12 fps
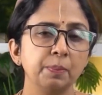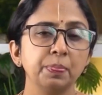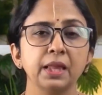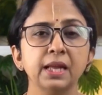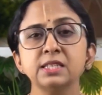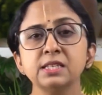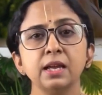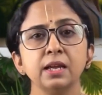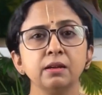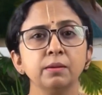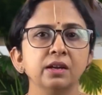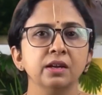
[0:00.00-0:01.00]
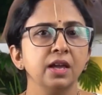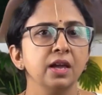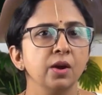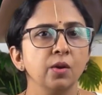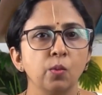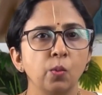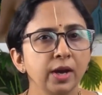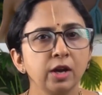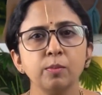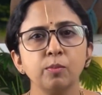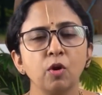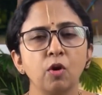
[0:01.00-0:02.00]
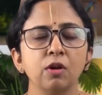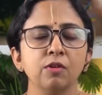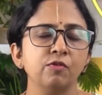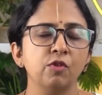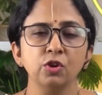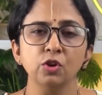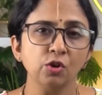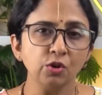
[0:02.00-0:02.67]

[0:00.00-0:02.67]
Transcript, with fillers: It's like a wake-up call for your